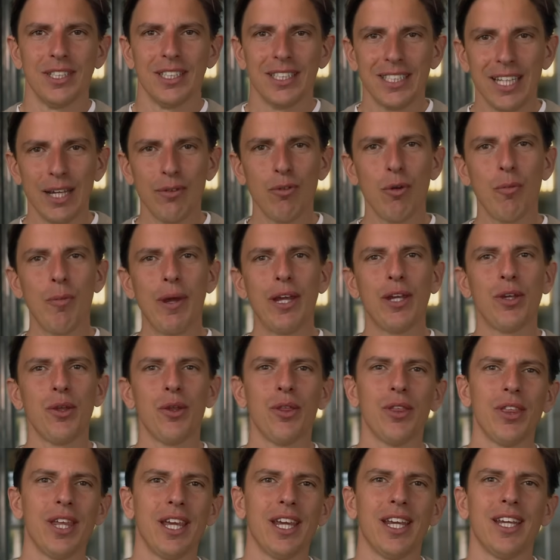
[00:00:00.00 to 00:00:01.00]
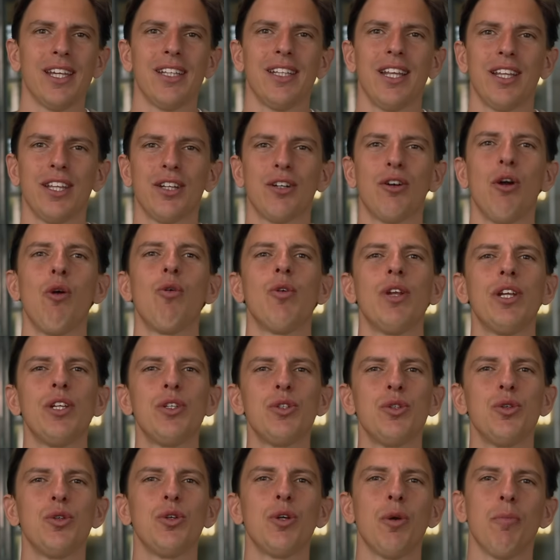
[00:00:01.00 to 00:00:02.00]
That will make you think that there are only
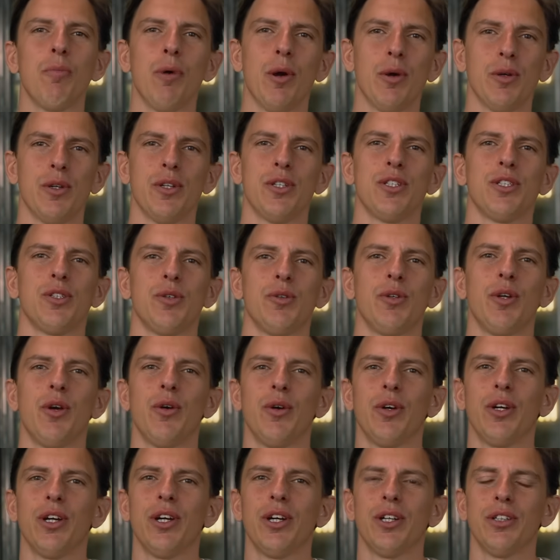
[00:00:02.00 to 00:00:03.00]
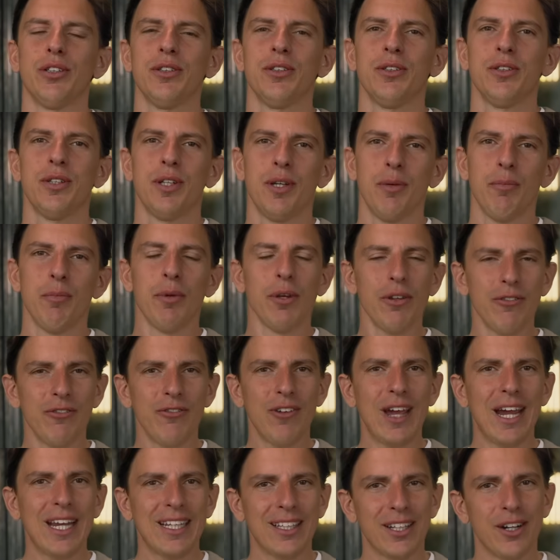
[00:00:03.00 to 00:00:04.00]
two components to an OKR. But in
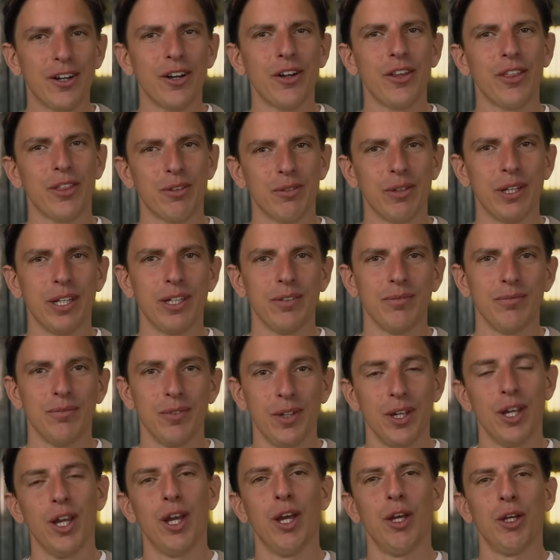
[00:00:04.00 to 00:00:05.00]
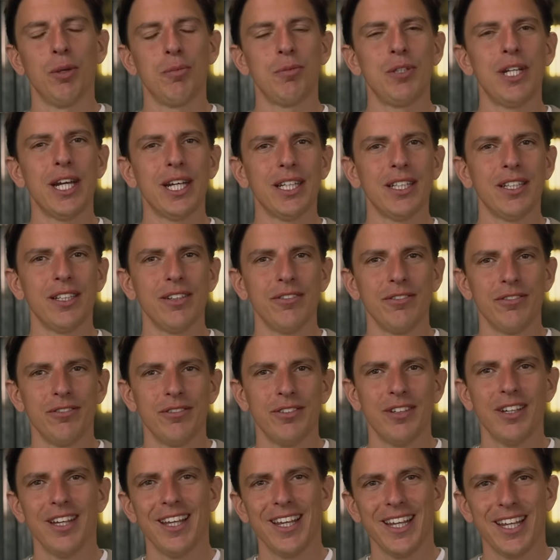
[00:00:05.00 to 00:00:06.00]
fact, there are three. An objective,
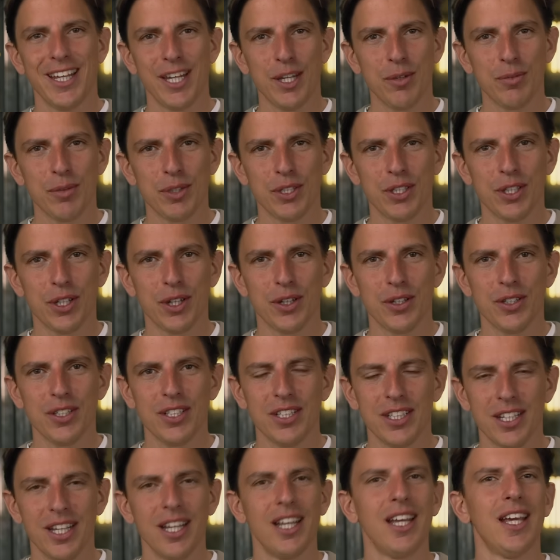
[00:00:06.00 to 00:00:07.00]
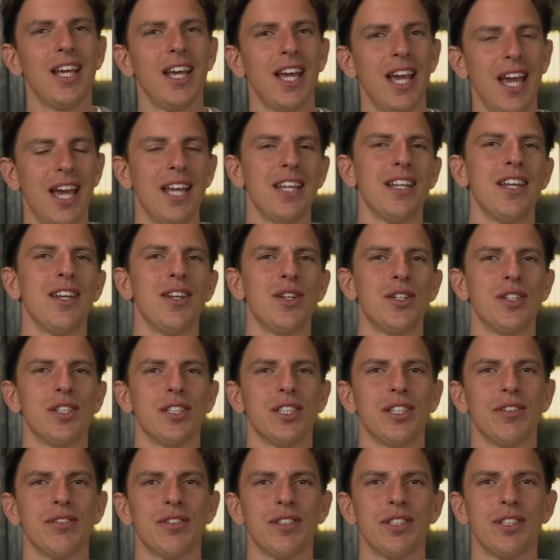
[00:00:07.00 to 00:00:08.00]
key results, and
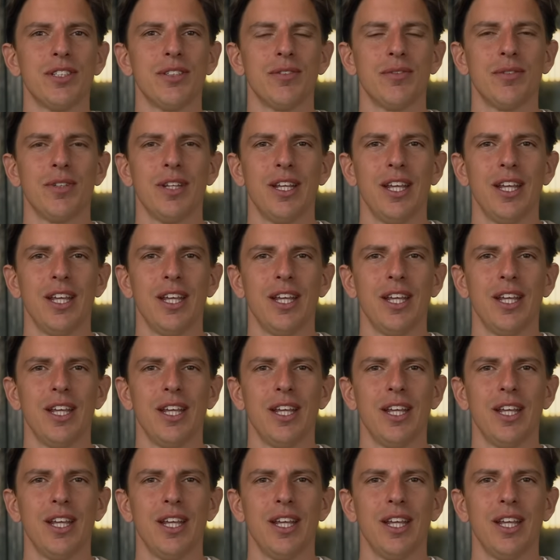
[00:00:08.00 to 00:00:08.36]
initiatives.